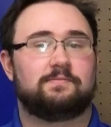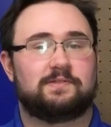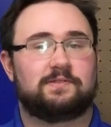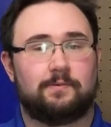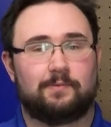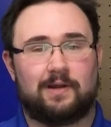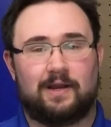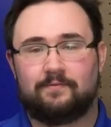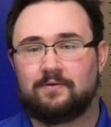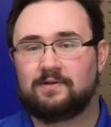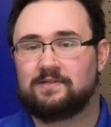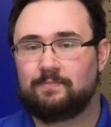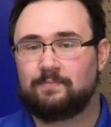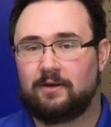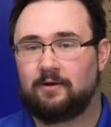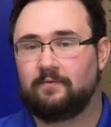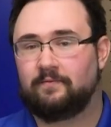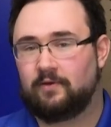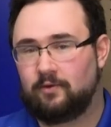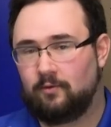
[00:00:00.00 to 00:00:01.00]
So whatever is
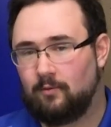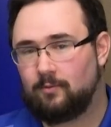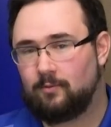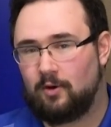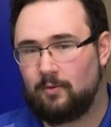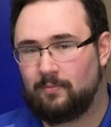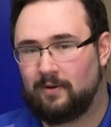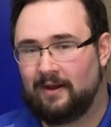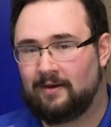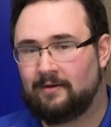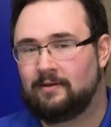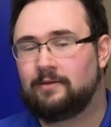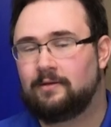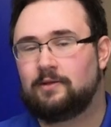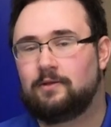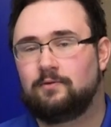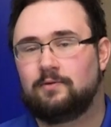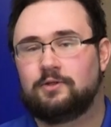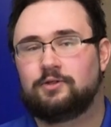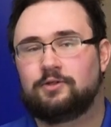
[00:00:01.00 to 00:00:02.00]
better for your robot,
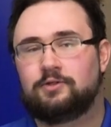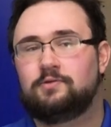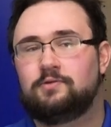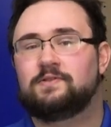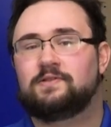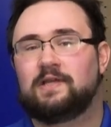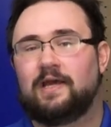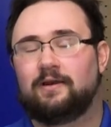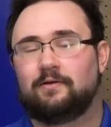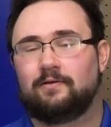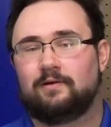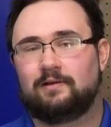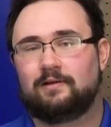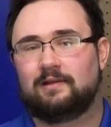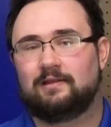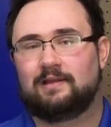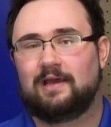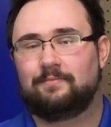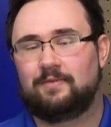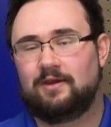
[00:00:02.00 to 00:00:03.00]
you can choose to enter it
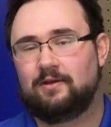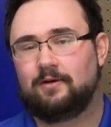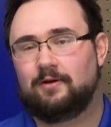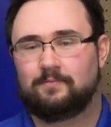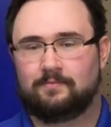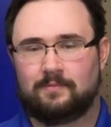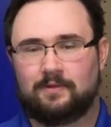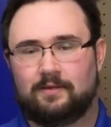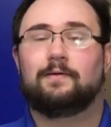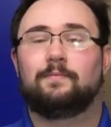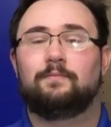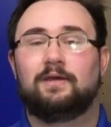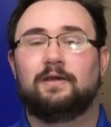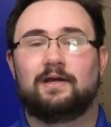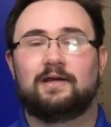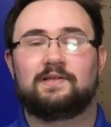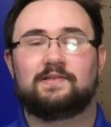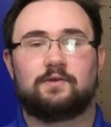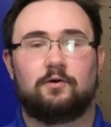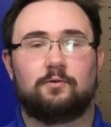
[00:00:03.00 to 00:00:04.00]
in that manner.
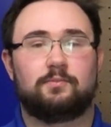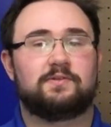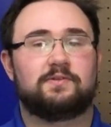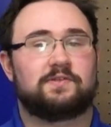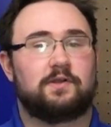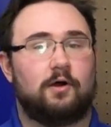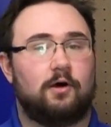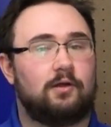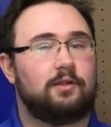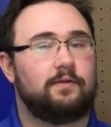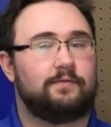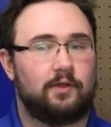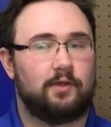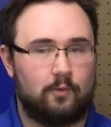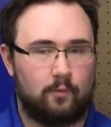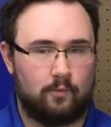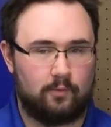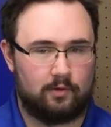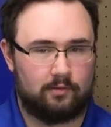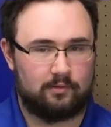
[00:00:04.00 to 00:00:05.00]
Because almost all of the
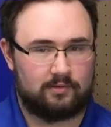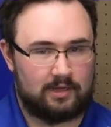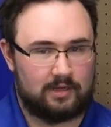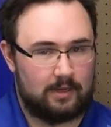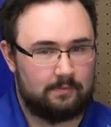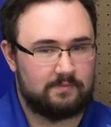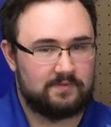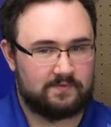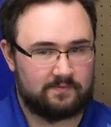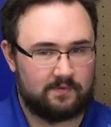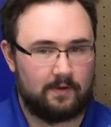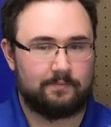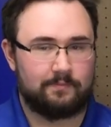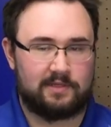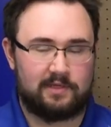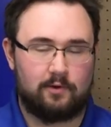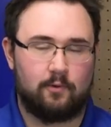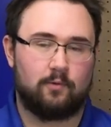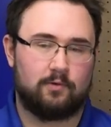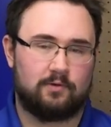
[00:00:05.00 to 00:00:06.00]
coral comes from
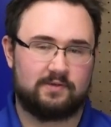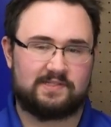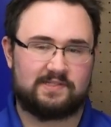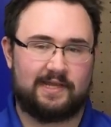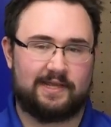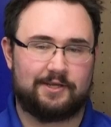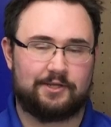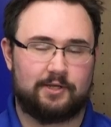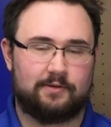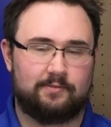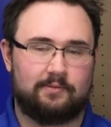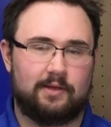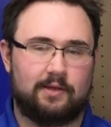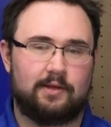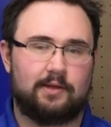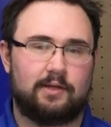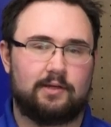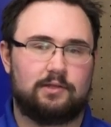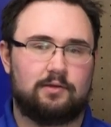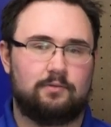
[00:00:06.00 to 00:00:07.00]
the coral station,
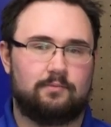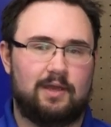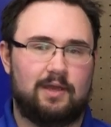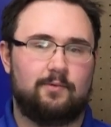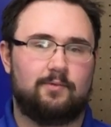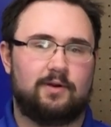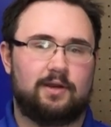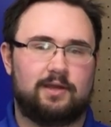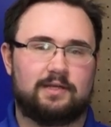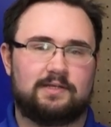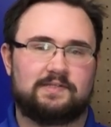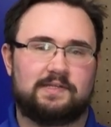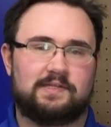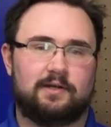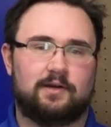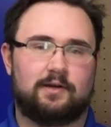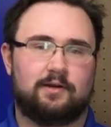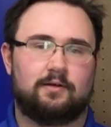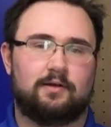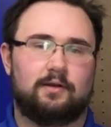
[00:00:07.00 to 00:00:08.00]
you may want to
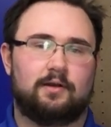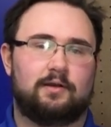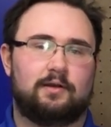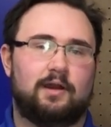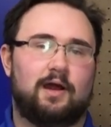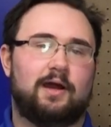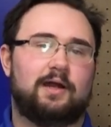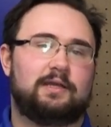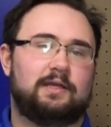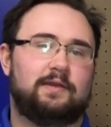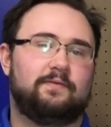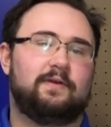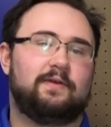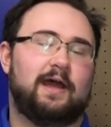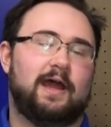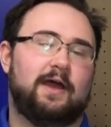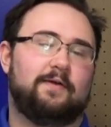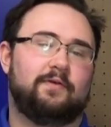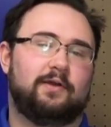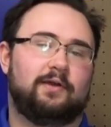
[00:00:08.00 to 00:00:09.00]
consider not even
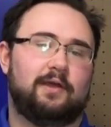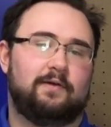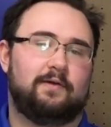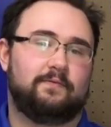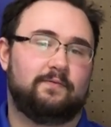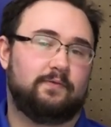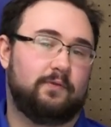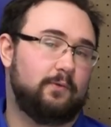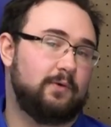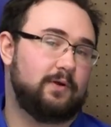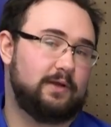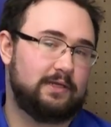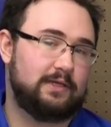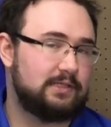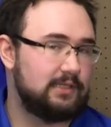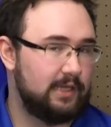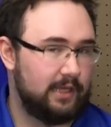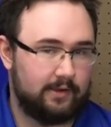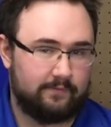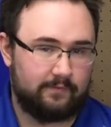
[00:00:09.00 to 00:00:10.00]
having a floor
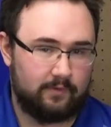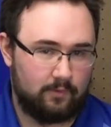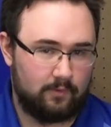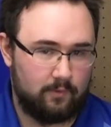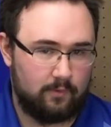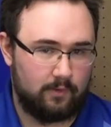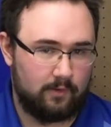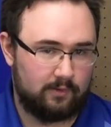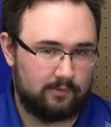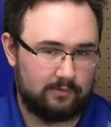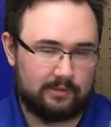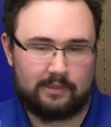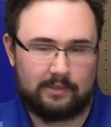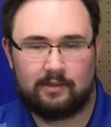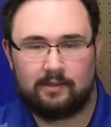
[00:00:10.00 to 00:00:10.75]
intake for coral.